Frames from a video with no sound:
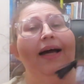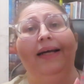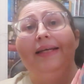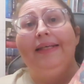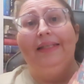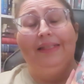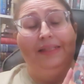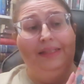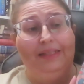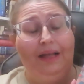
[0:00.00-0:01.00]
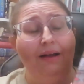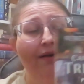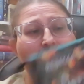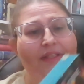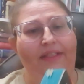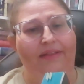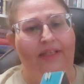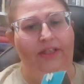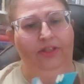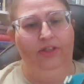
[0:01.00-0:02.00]
I love these
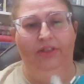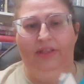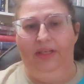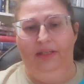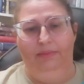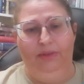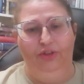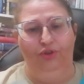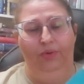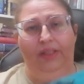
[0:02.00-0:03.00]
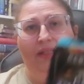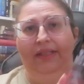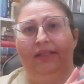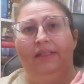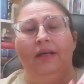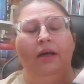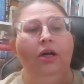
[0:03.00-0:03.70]
characters and I am enjoying this